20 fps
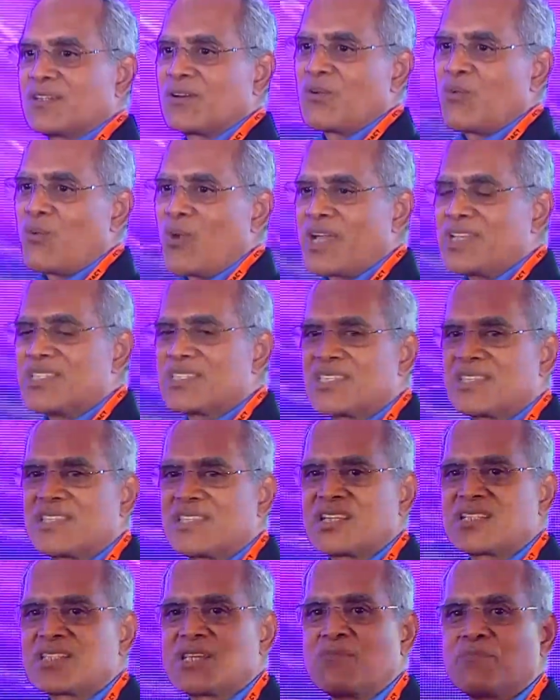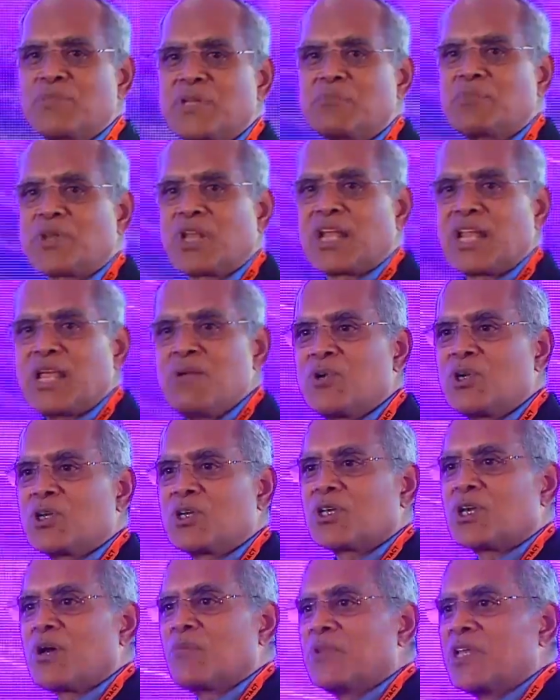Why is it that some people are able to
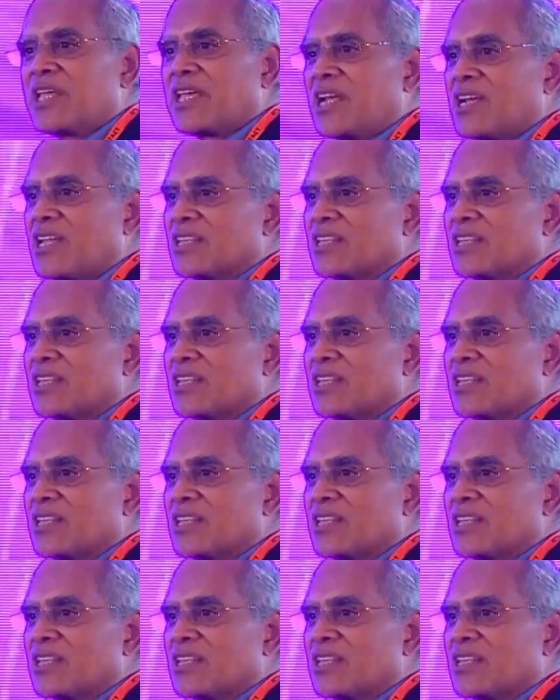communicate,